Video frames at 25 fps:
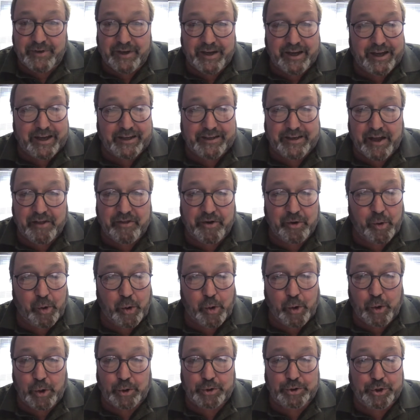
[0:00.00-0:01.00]
Another
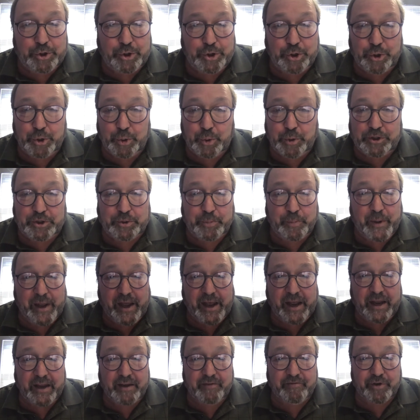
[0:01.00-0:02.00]
old Jewish
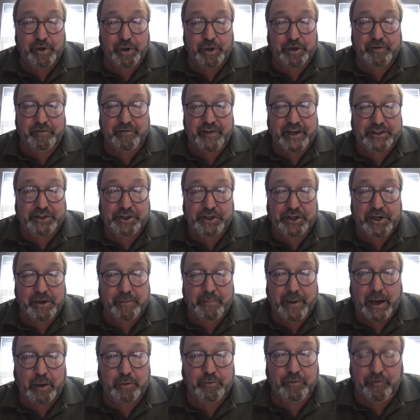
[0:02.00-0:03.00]
behavior, kvetching
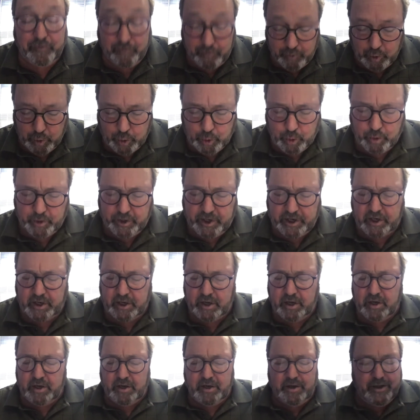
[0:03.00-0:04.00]
about food.
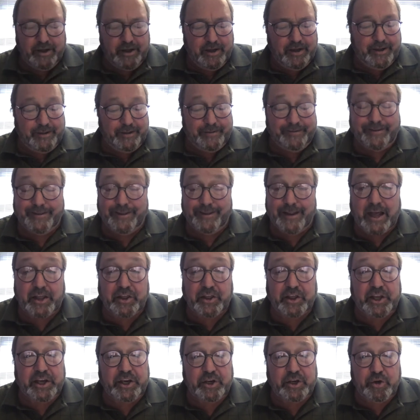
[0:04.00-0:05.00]

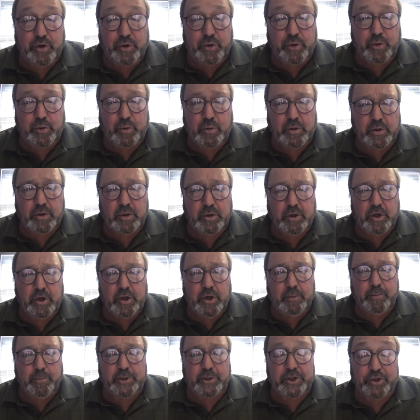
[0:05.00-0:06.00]
Nothing new.
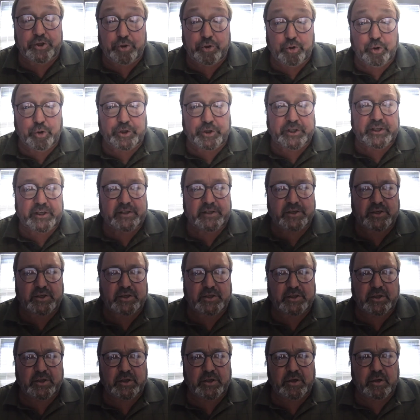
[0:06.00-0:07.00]
But the truth is,
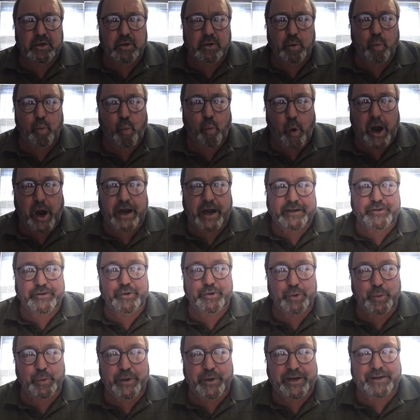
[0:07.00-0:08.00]
why
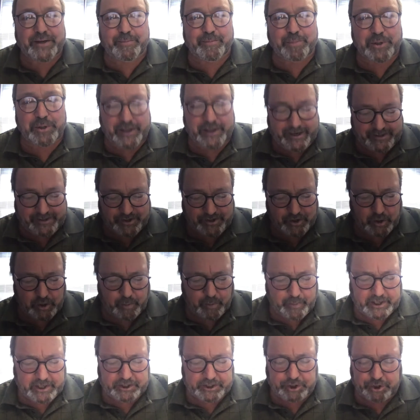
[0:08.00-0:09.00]
do we complain so
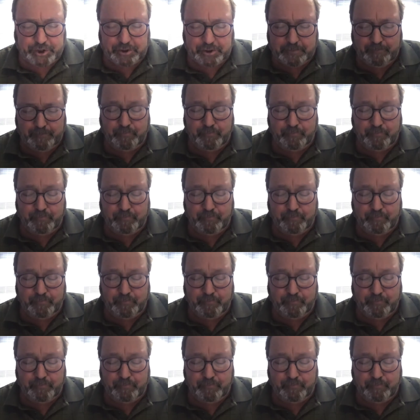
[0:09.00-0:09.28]
much?